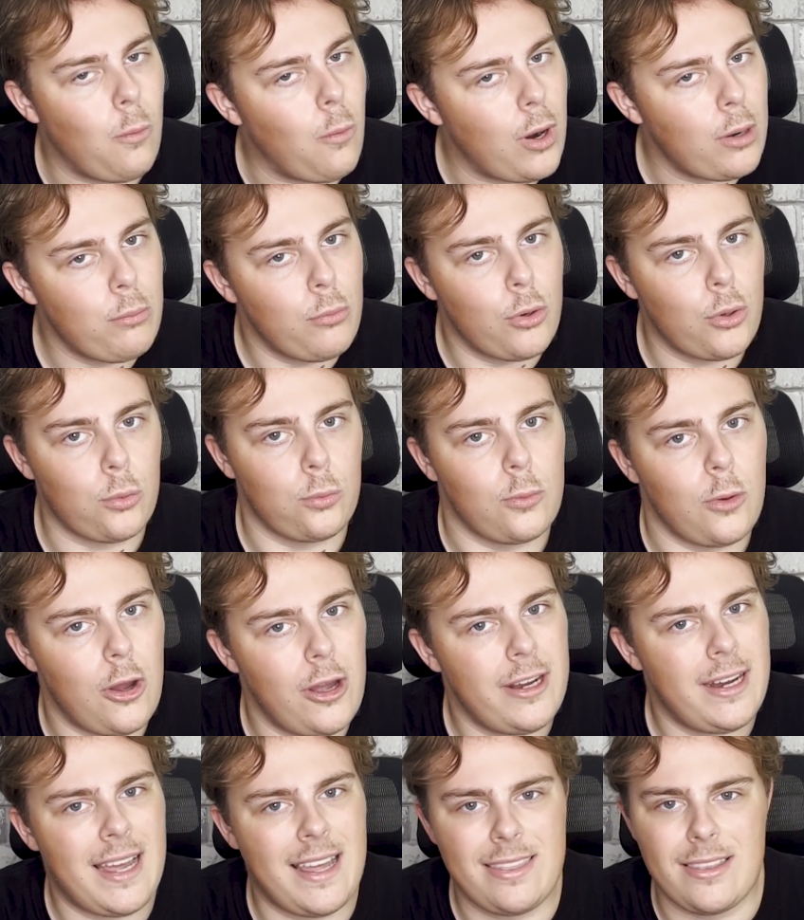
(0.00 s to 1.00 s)
one more
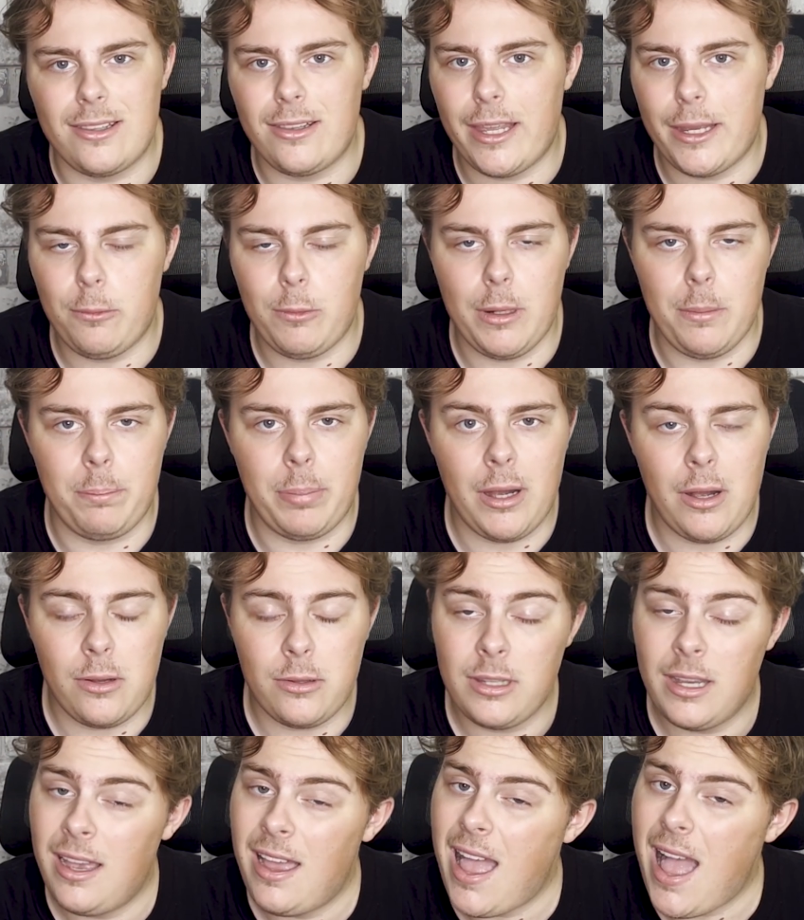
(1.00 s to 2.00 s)
run at the lightweight
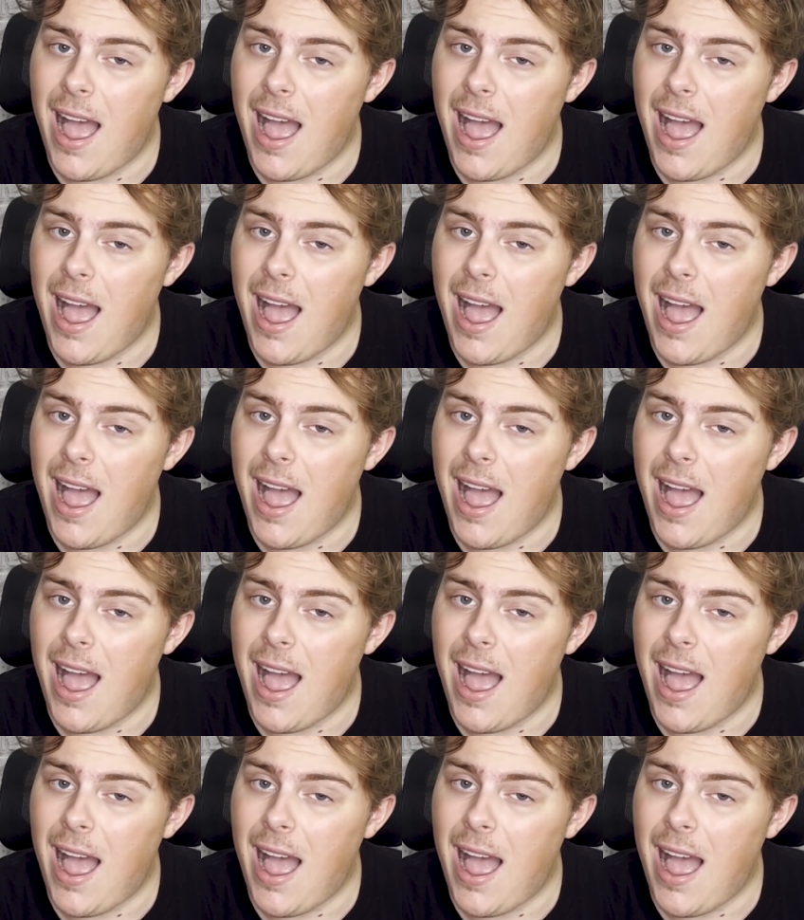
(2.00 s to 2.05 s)
belt.